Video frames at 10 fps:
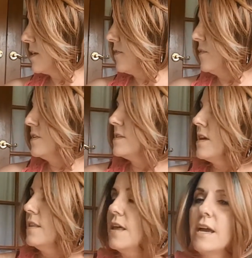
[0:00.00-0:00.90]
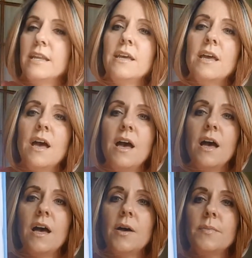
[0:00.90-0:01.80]
I found this online.
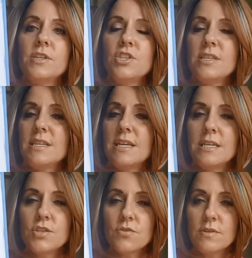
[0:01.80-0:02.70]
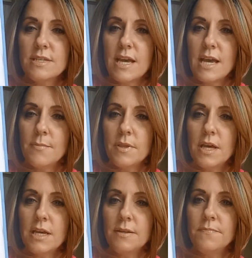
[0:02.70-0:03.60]
It's just a history
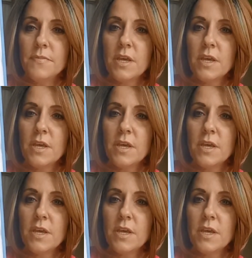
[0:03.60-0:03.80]
timeline